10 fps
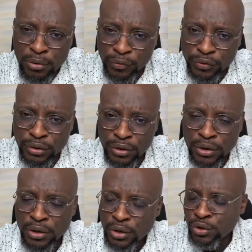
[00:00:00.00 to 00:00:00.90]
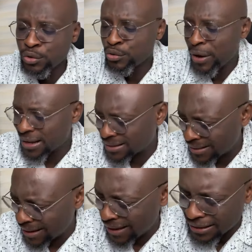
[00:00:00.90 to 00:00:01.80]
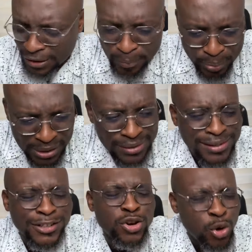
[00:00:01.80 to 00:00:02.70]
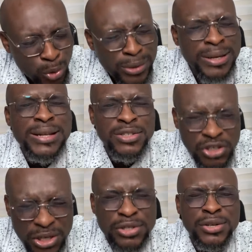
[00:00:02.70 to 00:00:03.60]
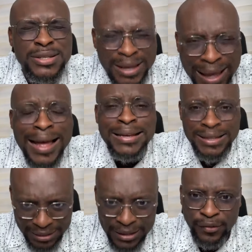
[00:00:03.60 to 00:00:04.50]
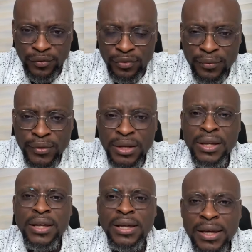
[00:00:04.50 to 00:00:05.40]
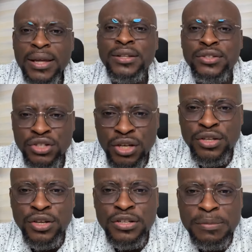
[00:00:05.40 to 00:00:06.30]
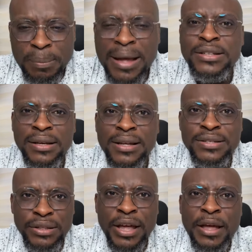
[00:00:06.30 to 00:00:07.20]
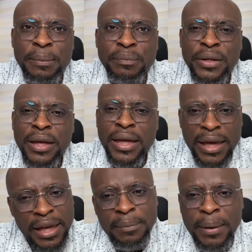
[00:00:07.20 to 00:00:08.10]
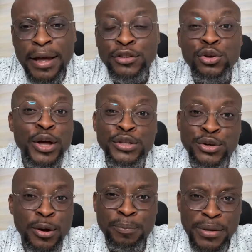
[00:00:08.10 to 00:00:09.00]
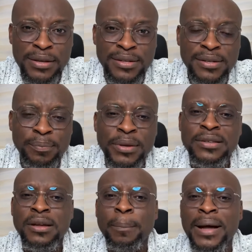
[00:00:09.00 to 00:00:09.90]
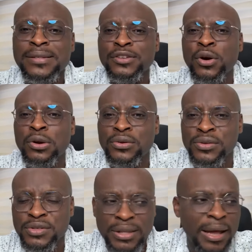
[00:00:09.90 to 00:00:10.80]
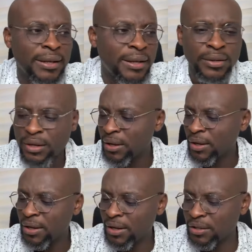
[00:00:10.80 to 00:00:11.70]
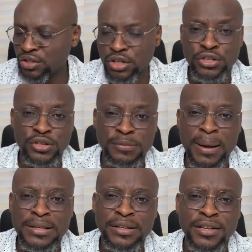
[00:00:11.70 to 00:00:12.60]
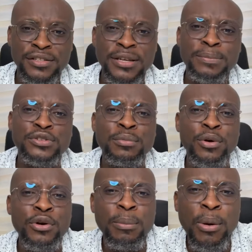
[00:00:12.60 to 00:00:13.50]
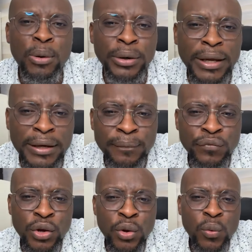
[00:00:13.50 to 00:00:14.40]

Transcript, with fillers: moved. You rest in the peace that only Jesus can give. In Jesus' matchless name, amen. You enjoy peace, peace that passeth all understanding. In Jesus' matchless name. Tomorrow morning,